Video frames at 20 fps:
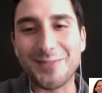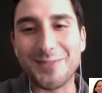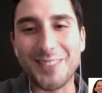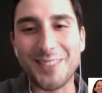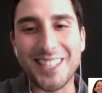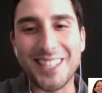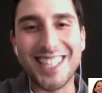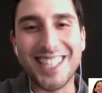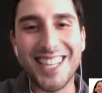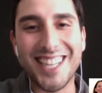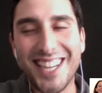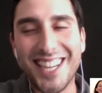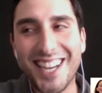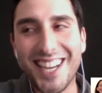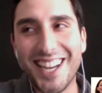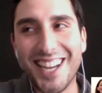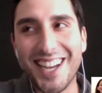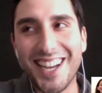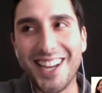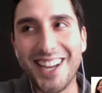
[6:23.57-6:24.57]
but
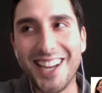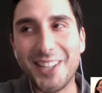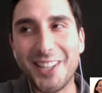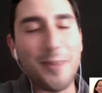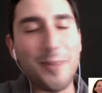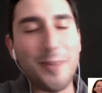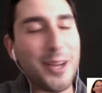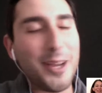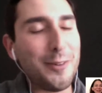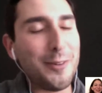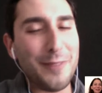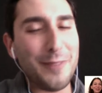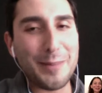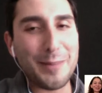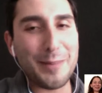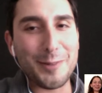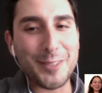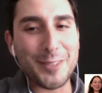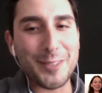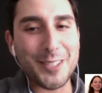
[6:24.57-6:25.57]
my whole
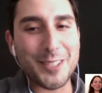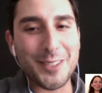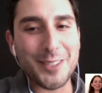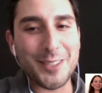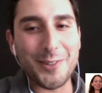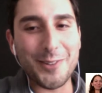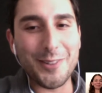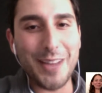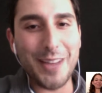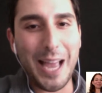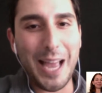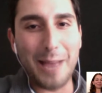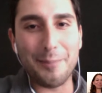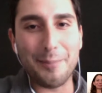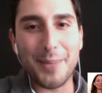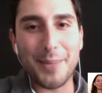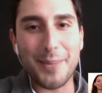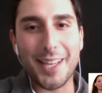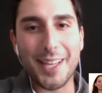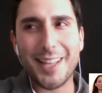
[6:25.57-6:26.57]
family was so
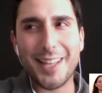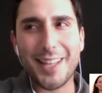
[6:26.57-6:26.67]
happy.